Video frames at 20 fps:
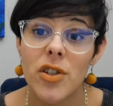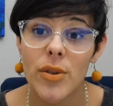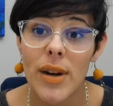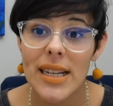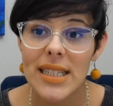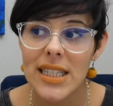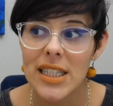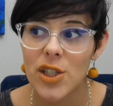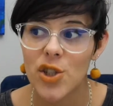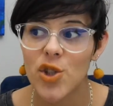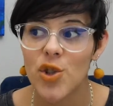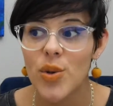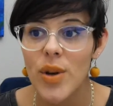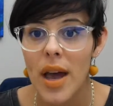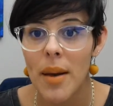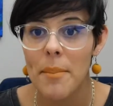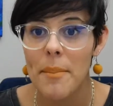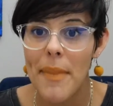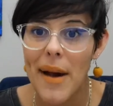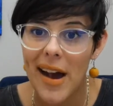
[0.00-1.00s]
dress to
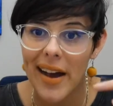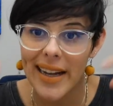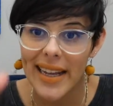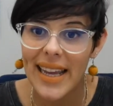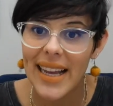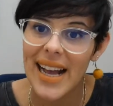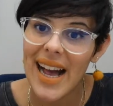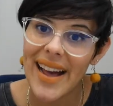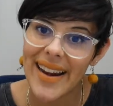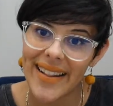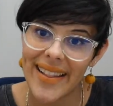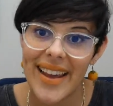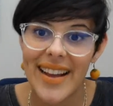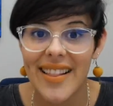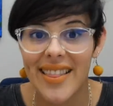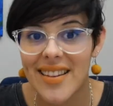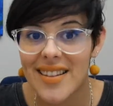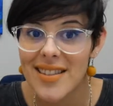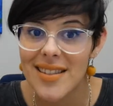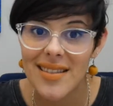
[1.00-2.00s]
embody kind of
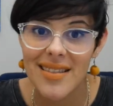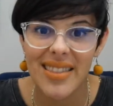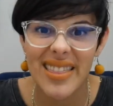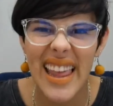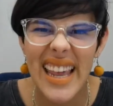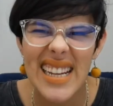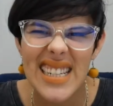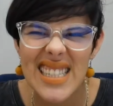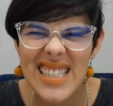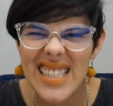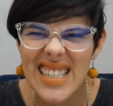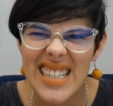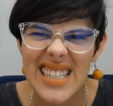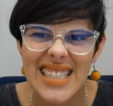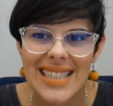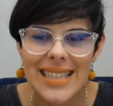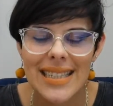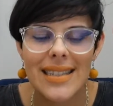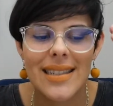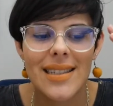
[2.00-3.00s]
like this late
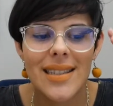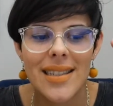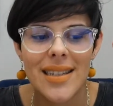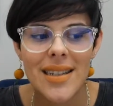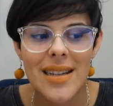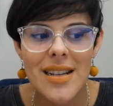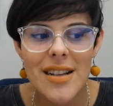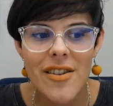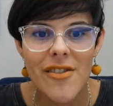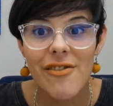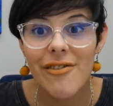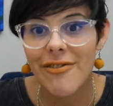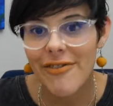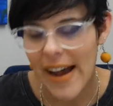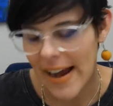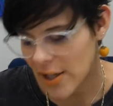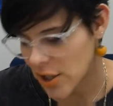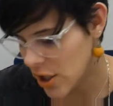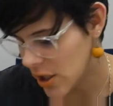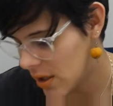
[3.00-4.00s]
60s
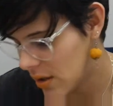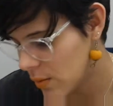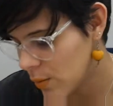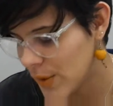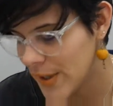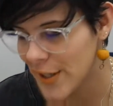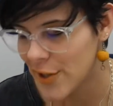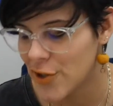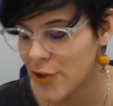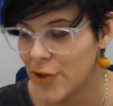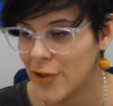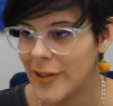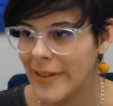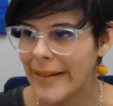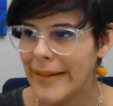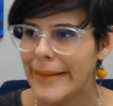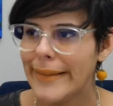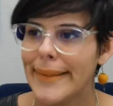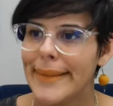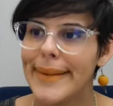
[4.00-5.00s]
fashion, which
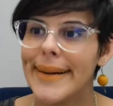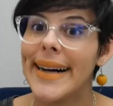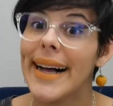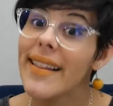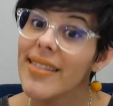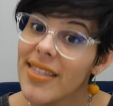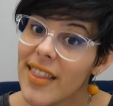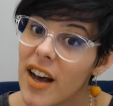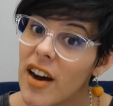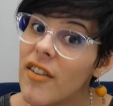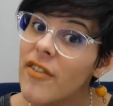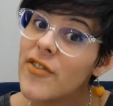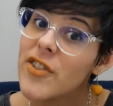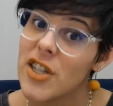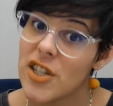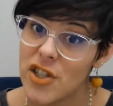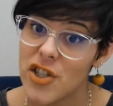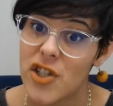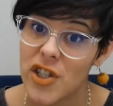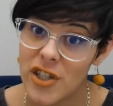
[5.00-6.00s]
I love
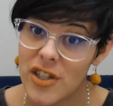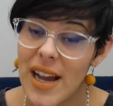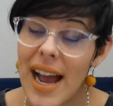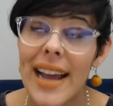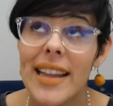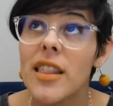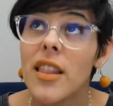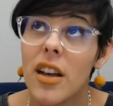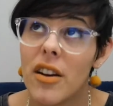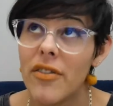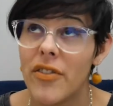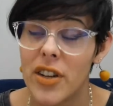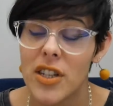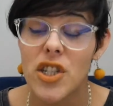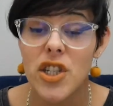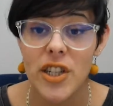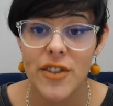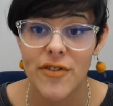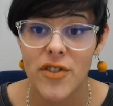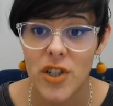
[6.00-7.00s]

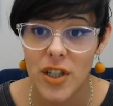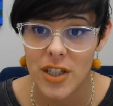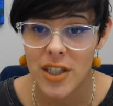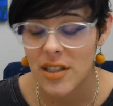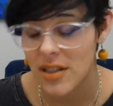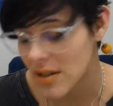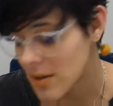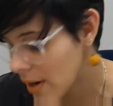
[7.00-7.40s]
shift dresses,